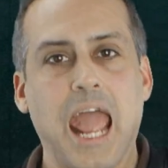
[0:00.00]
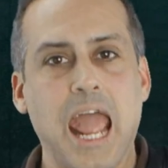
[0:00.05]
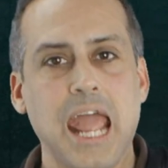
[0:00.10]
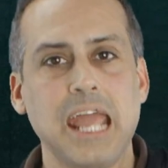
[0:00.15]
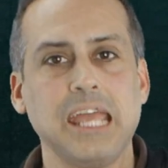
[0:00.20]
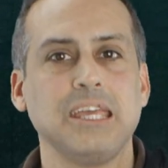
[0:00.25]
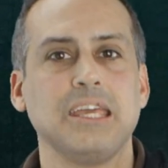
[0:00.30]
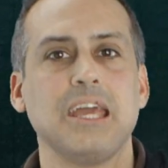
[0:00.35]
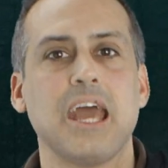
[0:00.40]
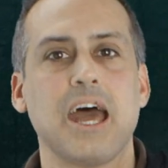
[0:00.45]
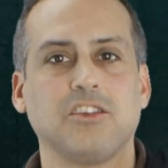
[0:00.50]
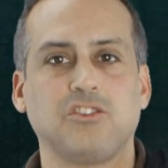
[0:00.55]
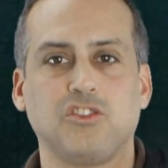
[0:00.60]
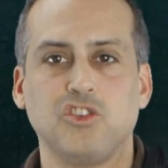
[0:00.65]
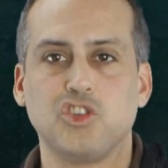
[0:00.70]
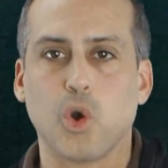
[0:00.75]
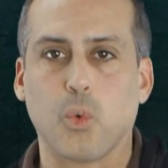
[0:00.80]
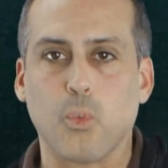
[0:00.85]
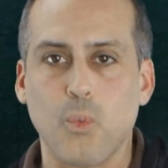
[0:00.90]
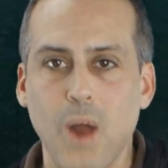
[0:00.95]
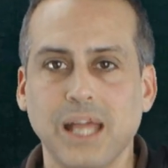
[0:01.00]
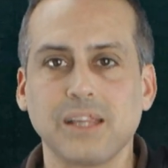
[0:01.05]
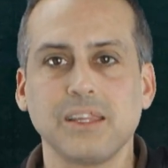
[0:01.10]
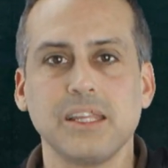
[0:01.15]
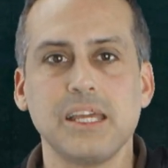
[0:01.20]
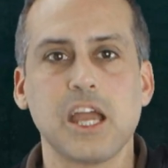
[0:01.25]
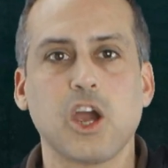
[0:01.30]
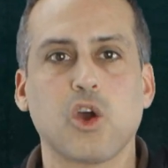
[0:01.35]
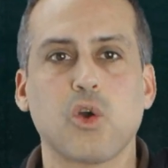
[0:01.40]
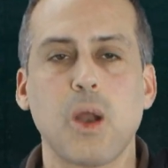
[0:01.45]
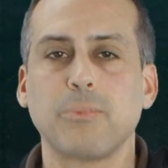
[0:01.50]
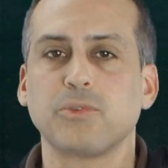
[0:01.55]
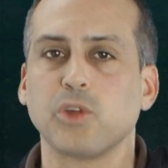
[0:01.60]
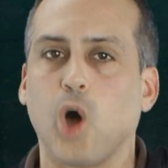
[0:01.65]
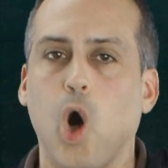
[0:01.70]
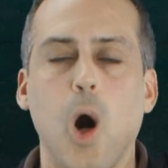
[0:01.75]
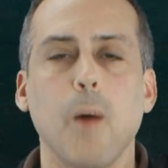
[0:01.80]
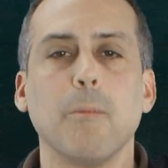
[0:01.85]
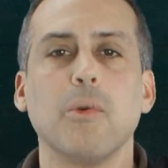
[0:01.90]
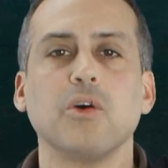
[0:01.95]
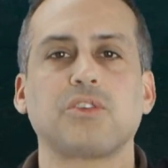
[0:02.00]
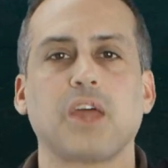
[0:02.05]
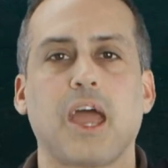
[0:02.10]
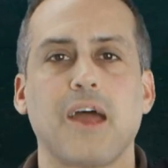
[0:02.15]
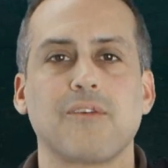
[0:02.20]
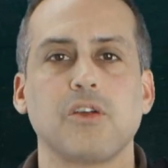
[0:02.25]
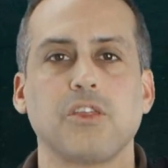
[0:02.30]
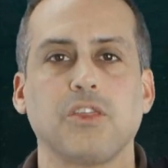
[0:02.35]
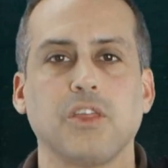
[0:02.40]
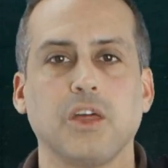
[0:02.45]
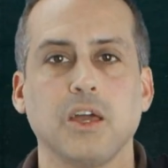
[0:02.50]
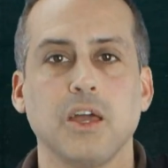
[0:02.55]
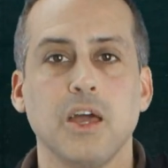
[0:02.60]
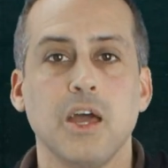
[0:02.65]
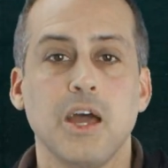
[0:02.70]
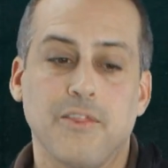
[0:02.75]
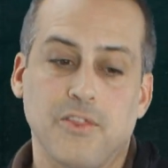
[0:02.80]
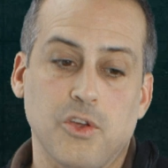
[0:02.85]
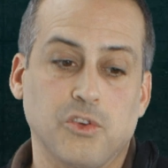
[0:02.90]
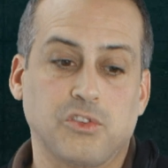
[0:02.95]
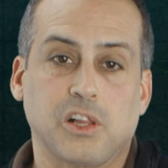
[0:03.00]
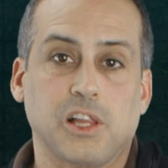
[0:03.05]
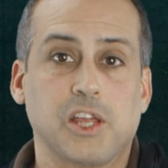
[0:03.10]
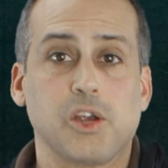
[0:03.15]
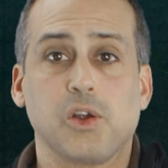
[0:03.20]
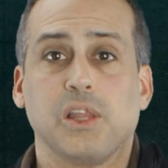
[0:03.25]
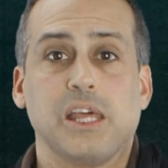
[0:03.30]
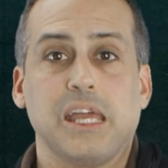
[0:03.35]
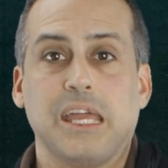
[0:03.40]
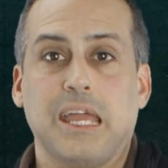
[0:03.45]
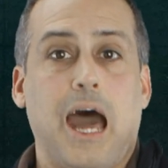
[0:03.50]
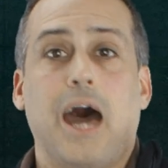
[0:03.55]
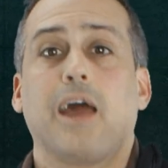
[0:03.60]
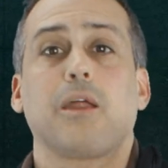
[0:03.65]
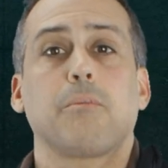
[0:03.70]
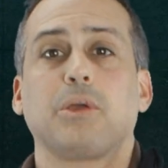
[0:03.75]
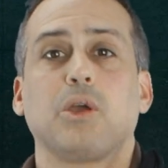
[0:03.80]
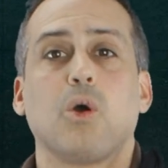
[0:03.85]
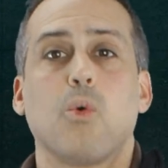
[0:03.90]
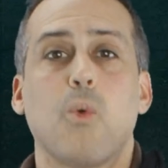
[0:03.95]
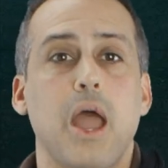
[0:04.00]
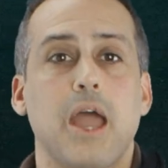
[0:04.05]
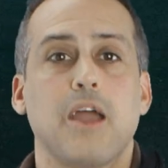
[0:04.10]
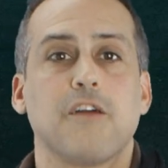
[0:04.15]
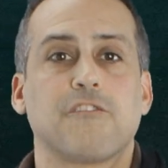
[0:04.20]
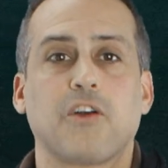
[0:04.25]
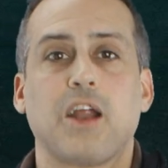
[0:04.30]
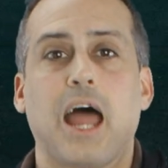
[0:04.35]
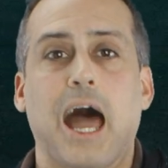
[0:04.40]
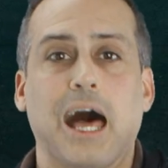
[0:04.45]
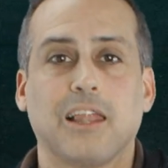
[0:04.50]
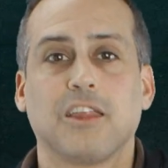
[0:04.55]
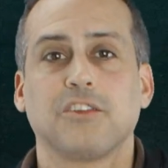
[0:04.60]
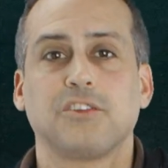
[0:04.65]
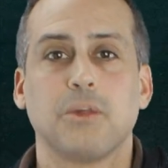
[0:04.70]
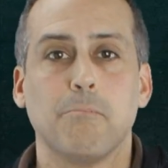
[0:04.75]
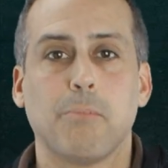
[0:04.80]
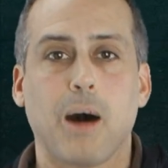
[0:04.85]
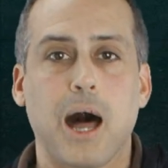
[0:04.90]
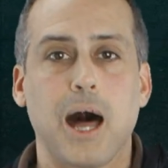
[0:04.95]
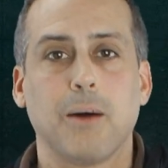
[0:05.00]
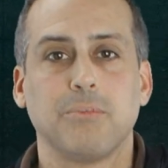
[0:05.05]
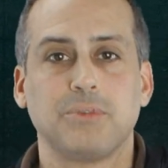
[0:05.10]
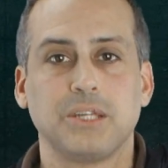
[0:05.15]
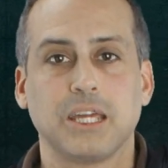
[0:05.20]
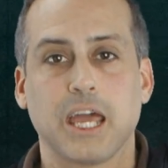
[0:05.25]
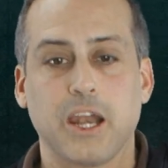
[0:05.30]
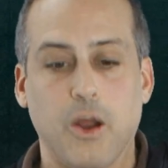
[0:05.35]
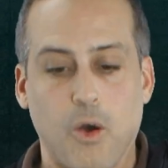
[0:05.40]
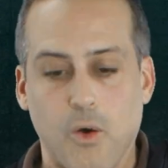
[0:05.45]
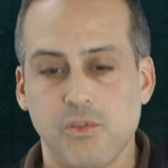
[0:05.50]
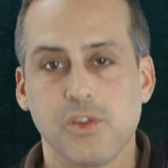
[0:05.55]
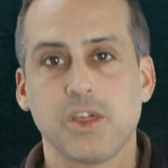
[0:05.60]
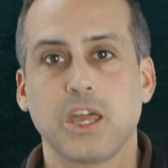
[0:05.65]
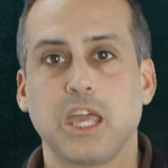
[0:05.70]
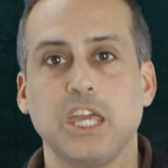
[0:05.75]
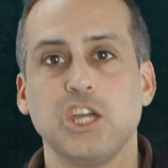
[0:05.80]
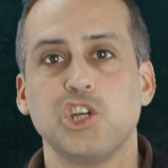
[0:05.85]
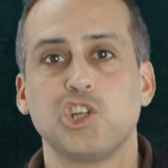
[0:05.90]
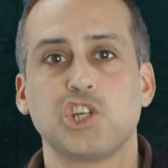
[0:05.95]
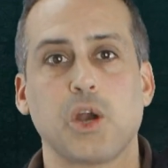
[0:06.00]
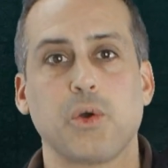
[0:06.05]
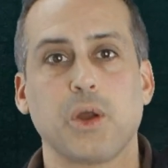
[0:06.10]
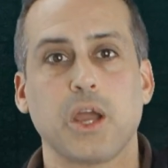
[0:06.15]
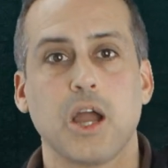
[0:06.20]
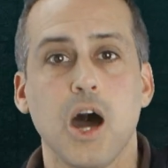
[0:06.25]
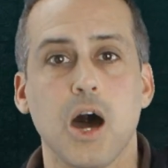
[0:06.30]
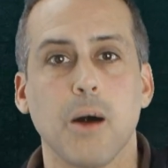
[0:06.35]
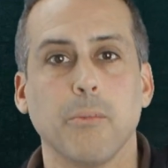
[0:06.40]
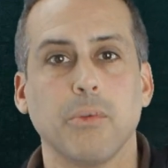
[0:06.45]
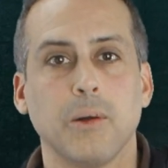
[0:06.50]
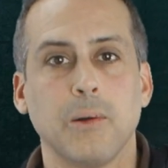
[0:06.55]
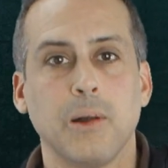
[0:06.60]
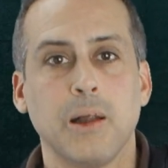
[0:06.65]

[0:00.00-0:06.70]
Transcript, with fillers: AES directly encrypts almost everything, there's clearly gotta be a way for Alice and Bob to get over the key sharing hump.